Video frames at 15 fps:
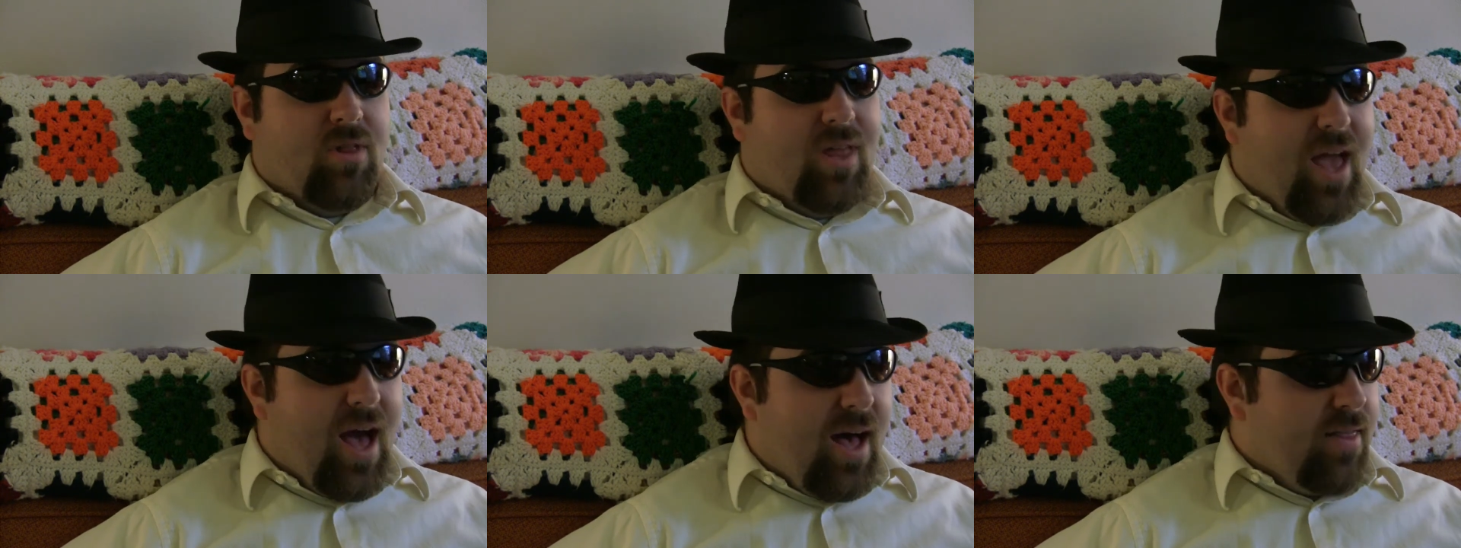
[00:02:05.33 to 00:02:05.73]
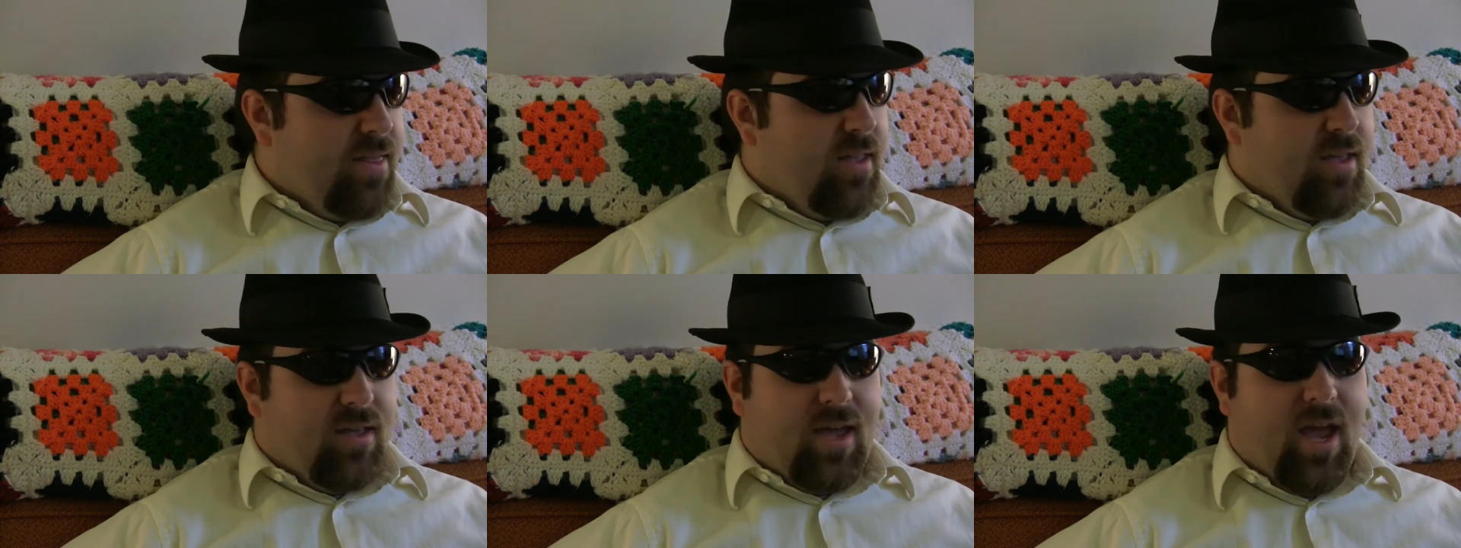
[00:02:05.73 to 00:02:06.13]
on the
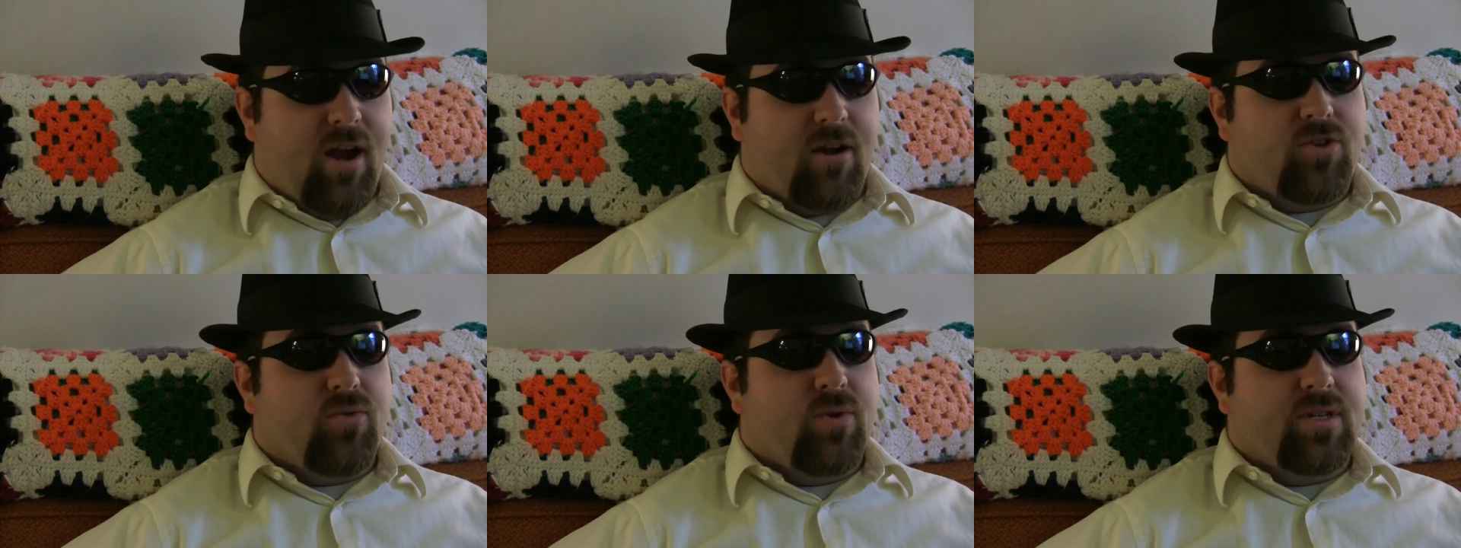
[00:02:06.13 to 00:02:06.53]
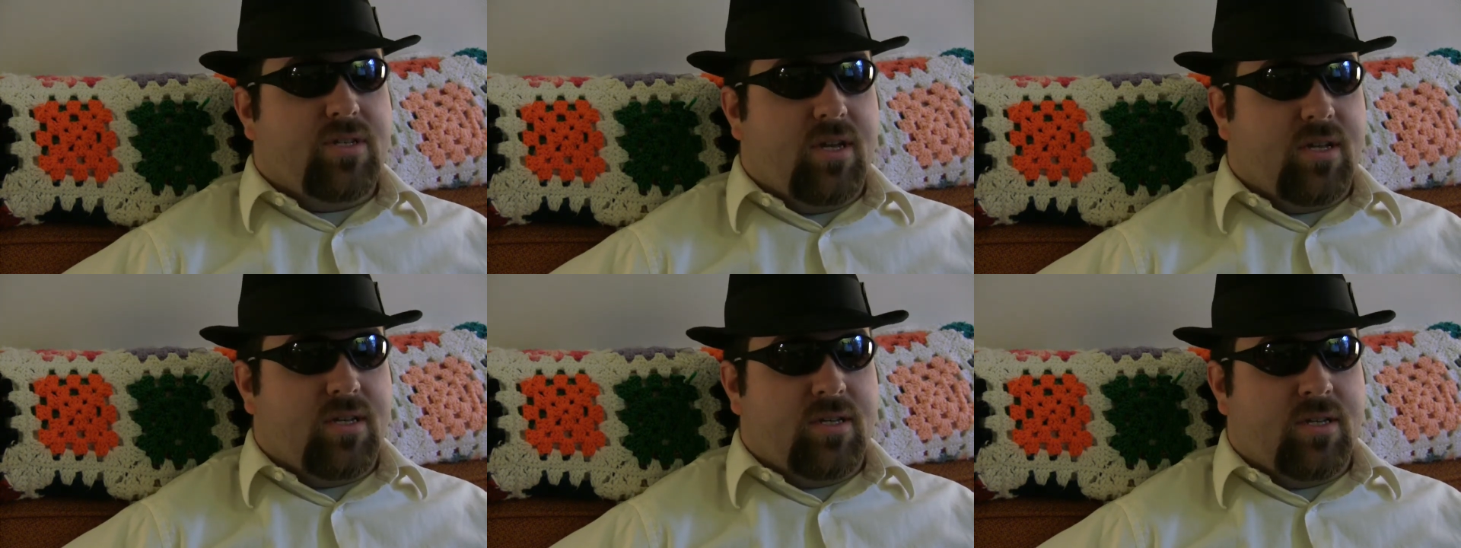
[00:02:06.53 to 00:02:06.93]

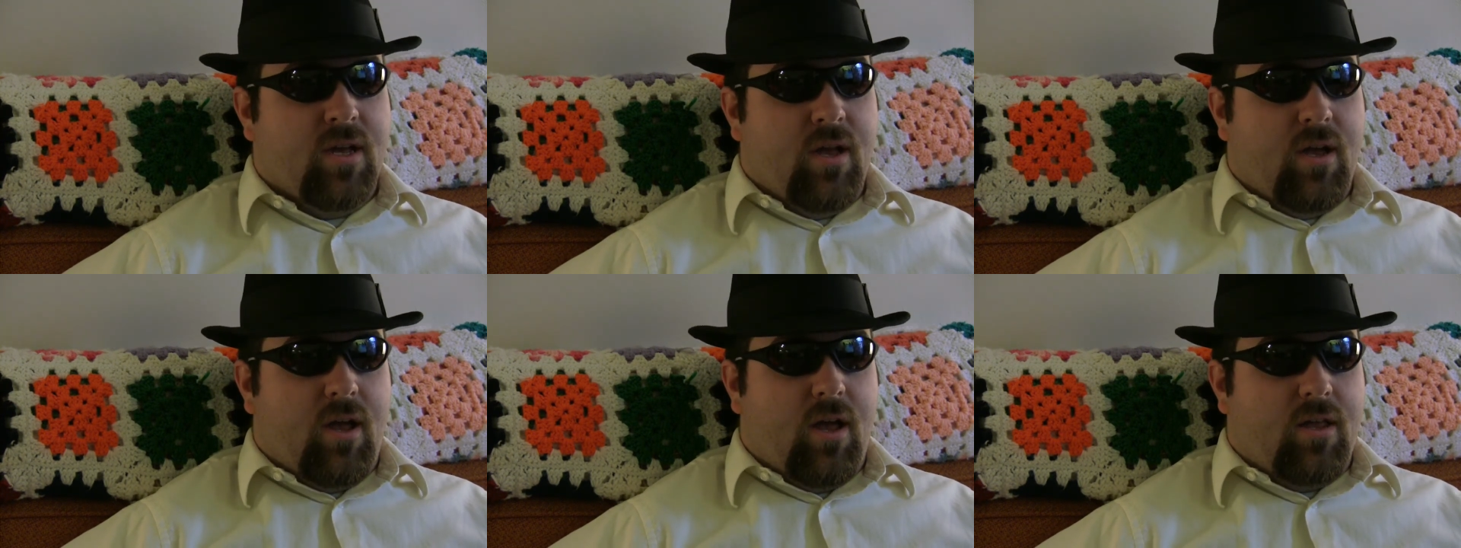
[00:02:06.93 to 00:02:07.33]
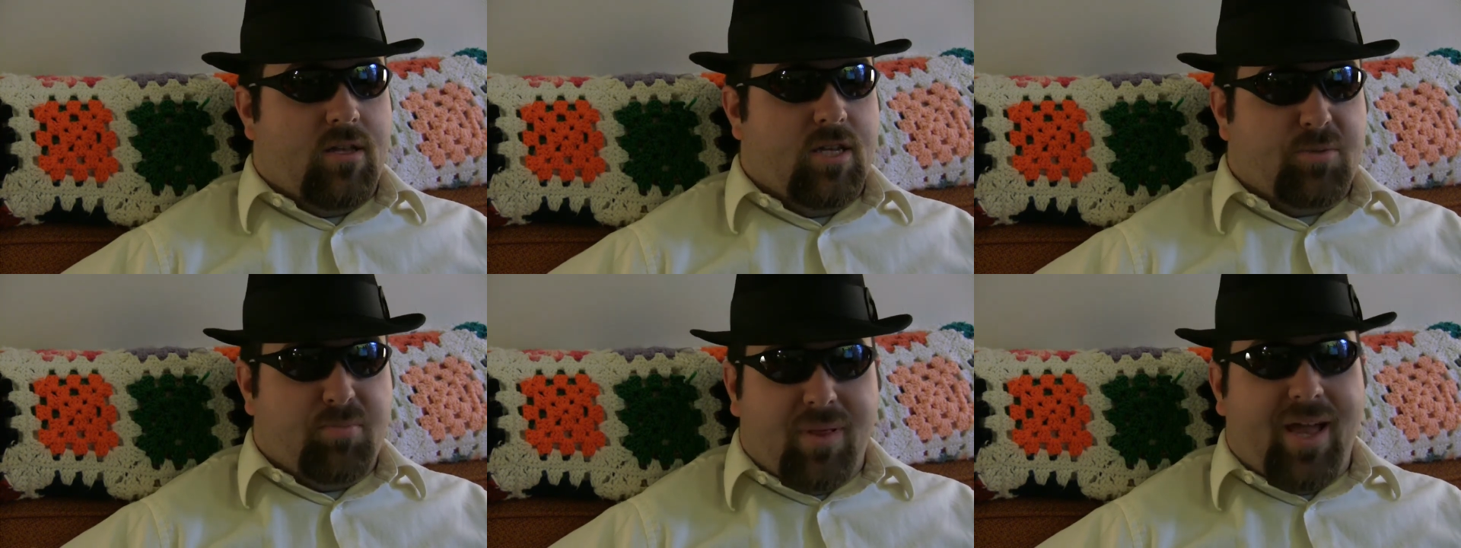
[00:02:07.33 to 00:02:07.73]
characteristics
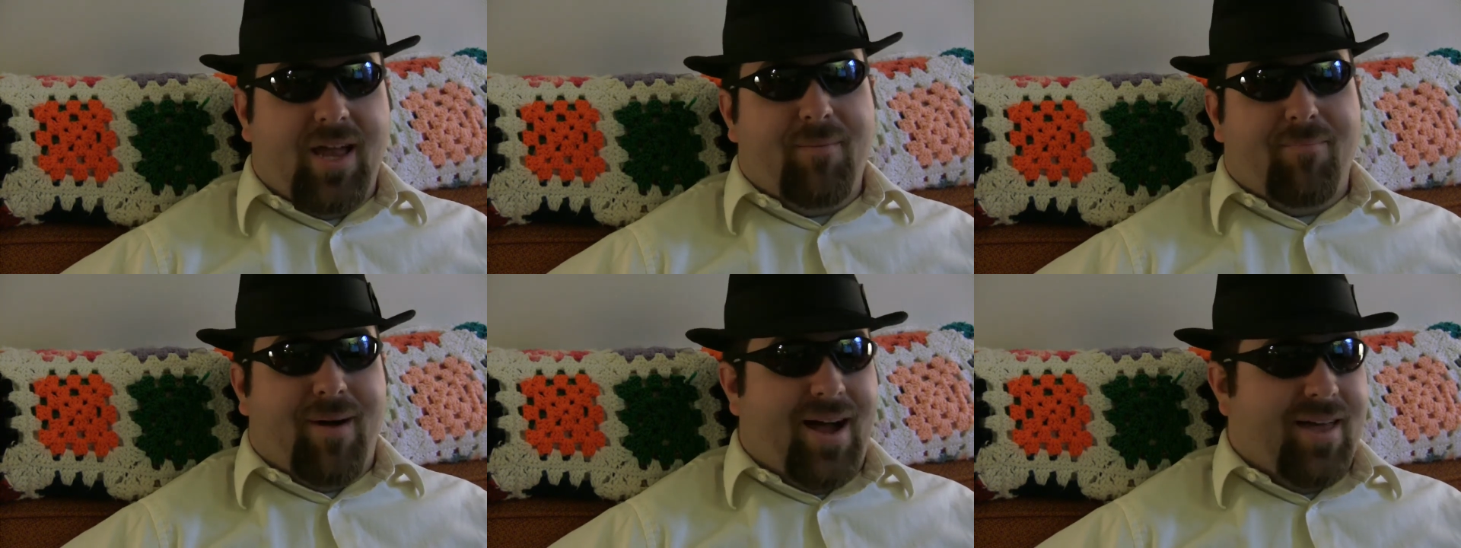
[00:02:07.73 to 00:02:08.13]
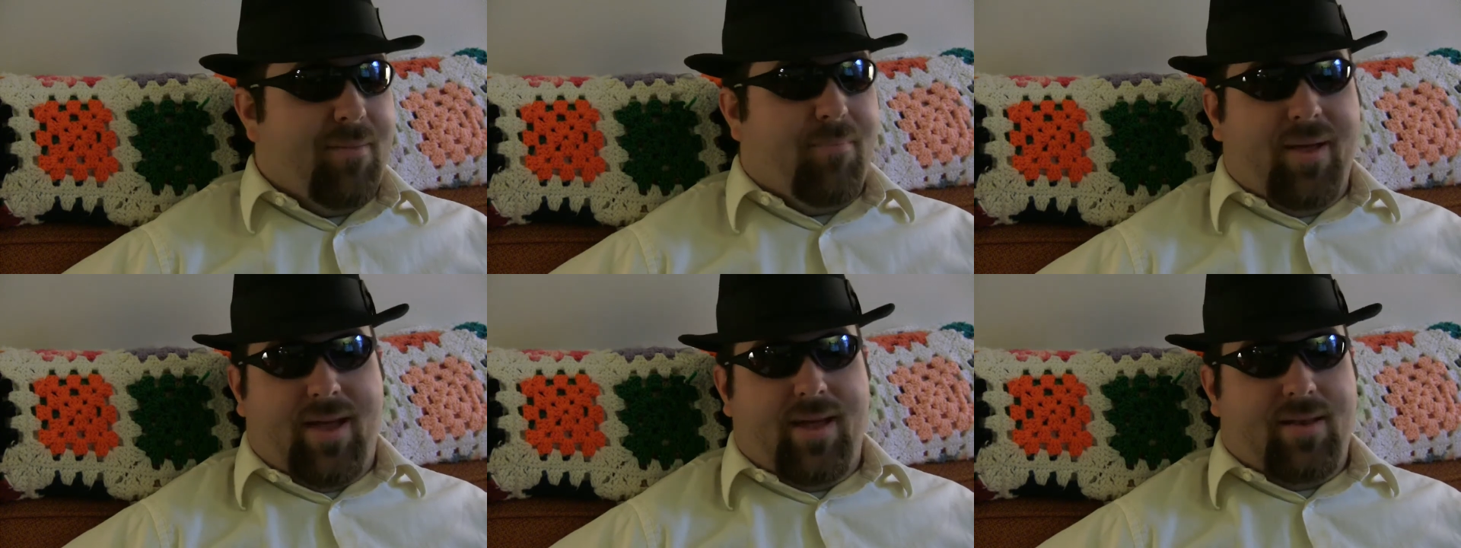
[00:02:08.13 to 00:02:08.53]
displayed by the
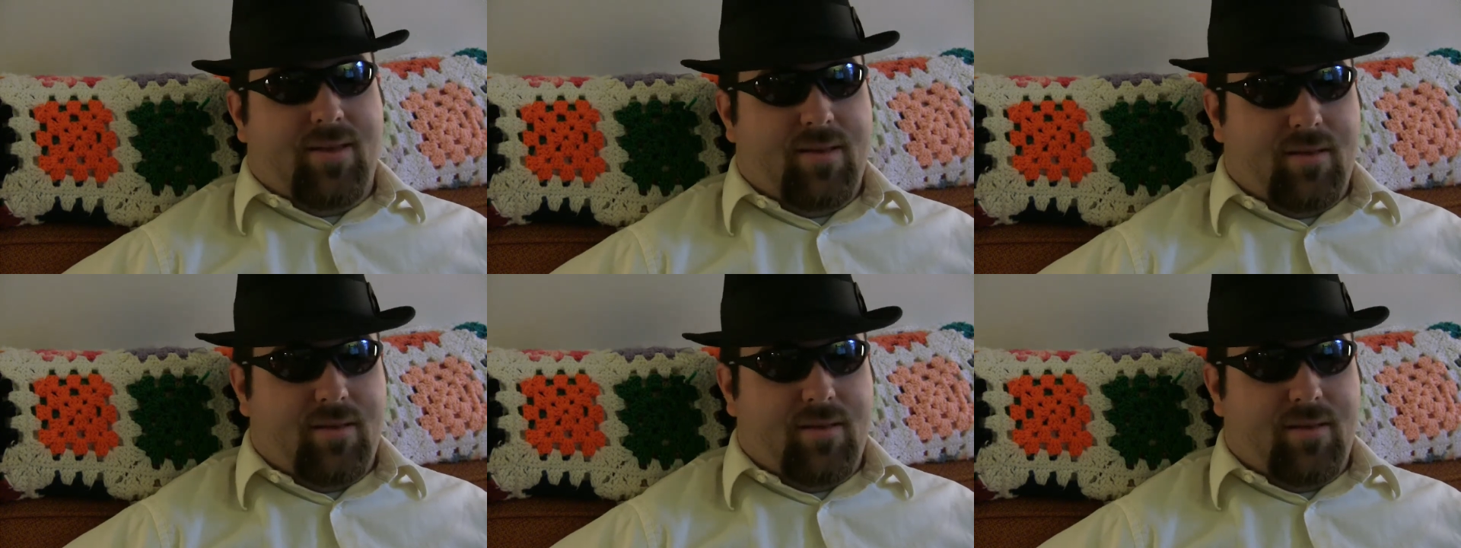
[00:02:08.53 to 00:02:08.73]
pet.